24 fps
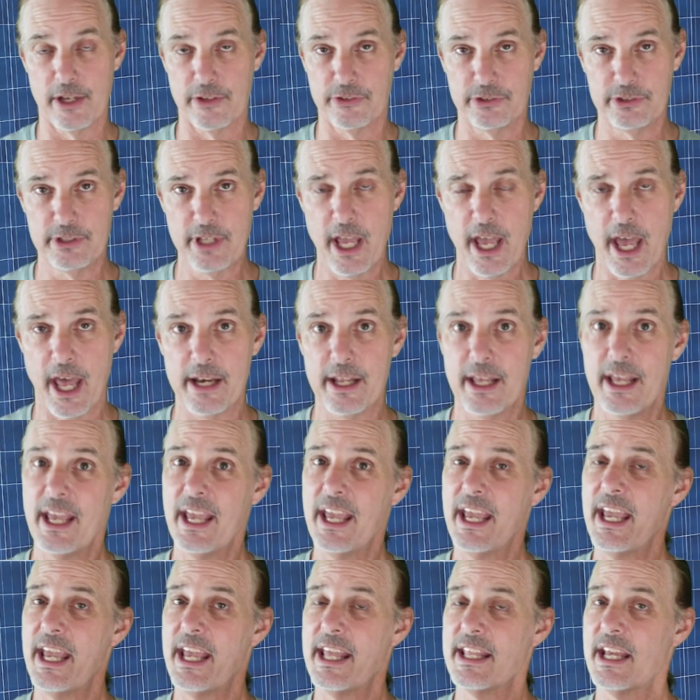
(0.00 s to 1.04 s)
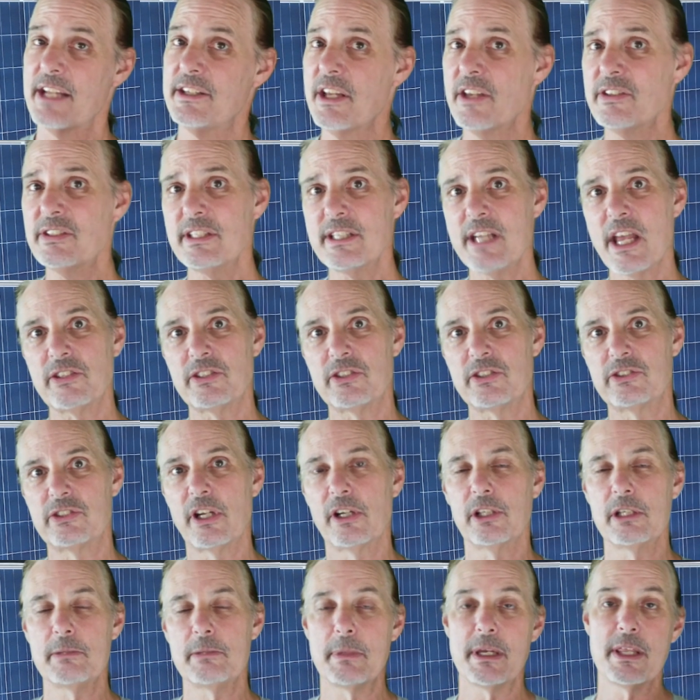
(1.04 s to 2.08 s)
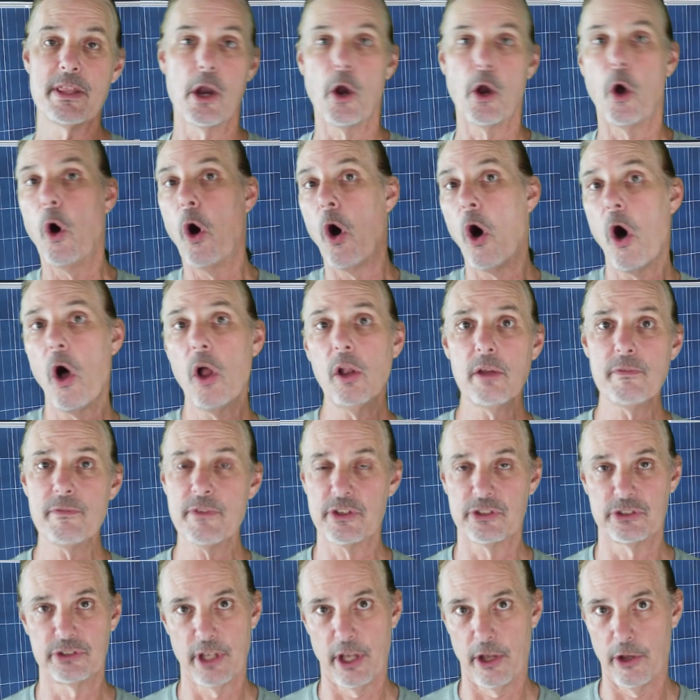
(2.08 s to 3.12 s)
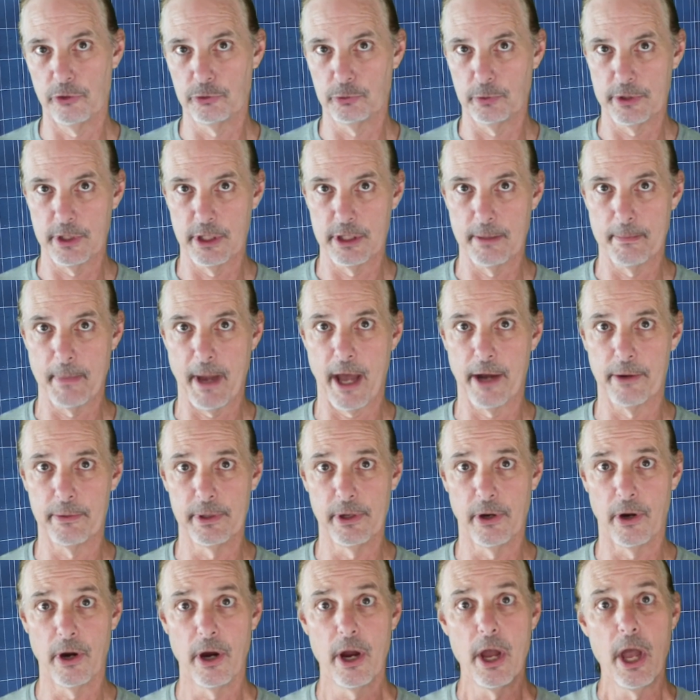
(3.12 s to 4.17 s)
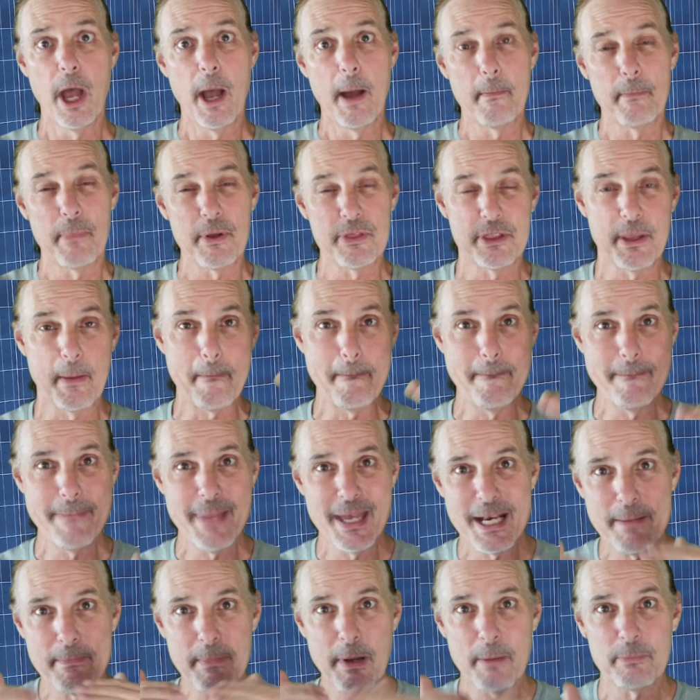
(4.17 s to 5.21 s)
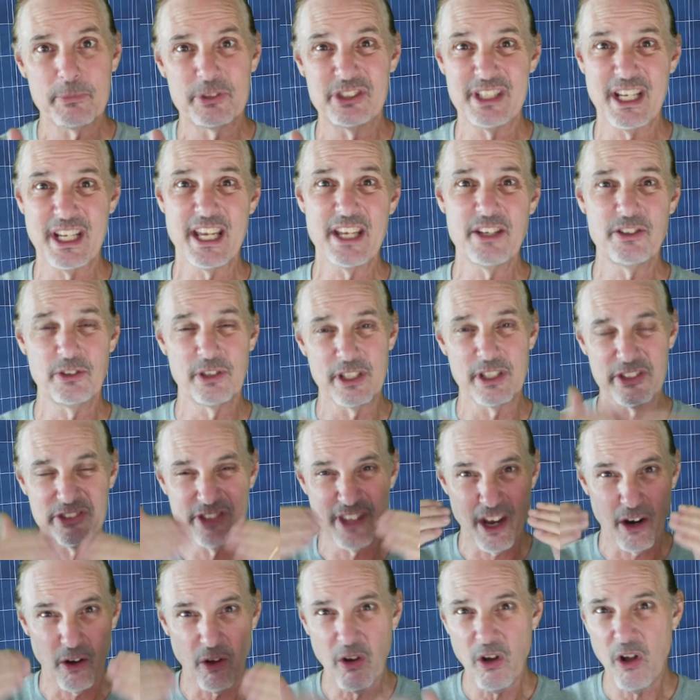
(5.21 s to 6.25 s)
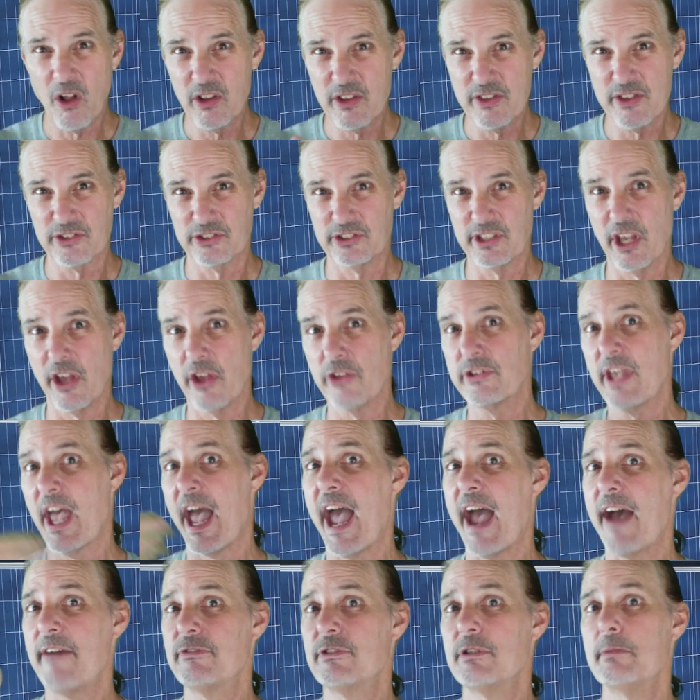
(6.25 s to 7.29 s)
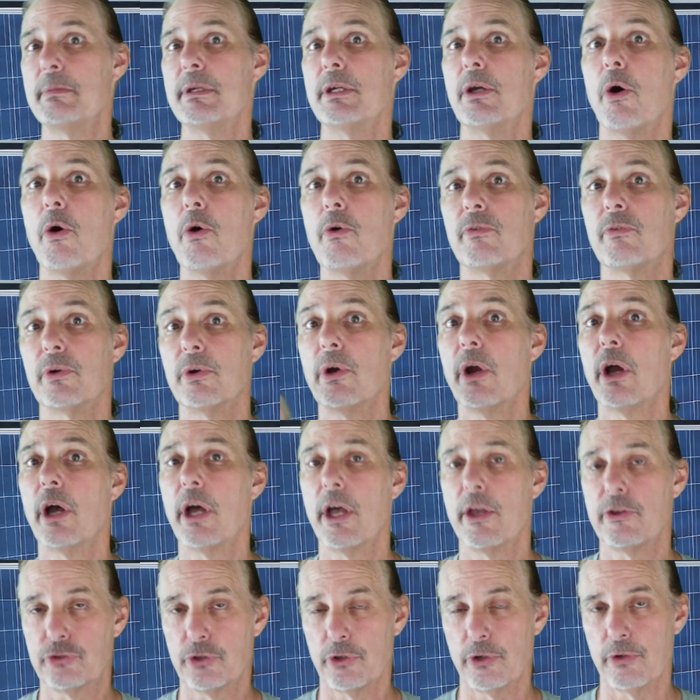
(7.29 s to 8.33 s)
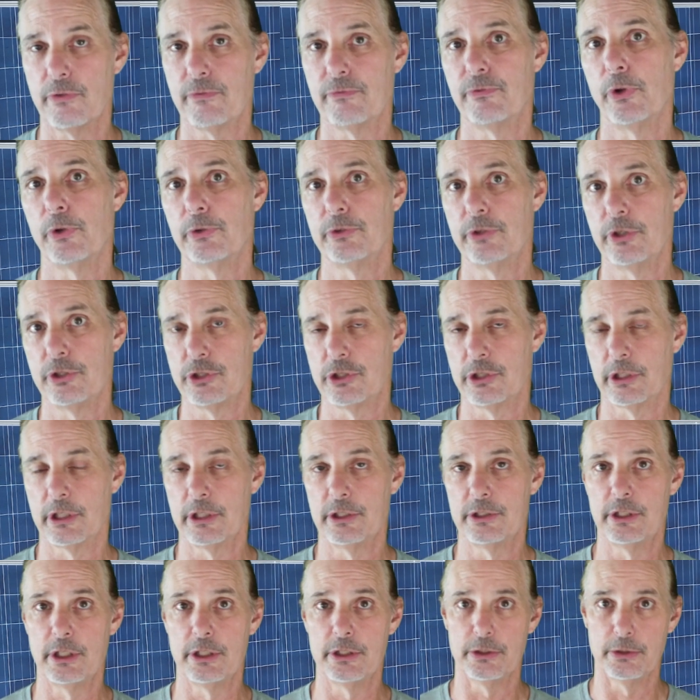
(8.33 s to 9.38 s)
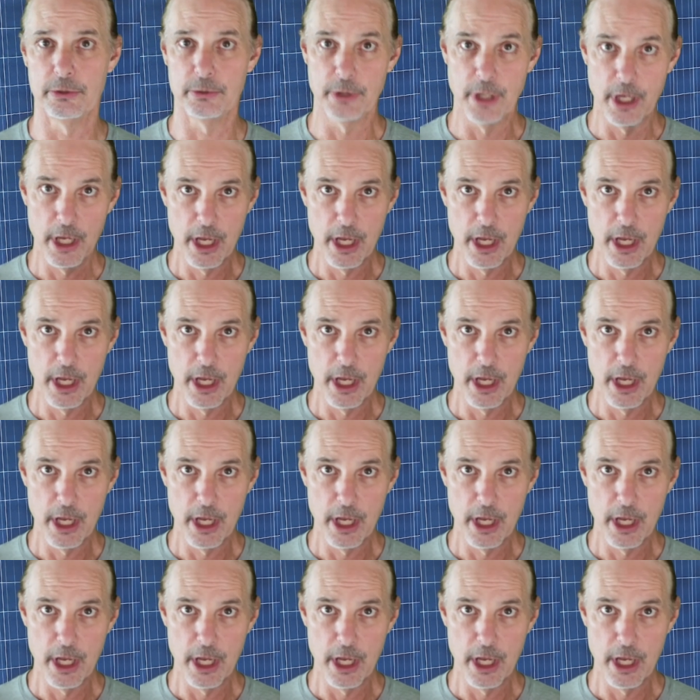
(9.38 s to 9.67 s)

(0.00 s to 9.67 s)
it's dead. That doesn't necessarily mean that all of the cells within the battery are, but the minimum standard is that all of the cells have to be over a certain voltage to continue.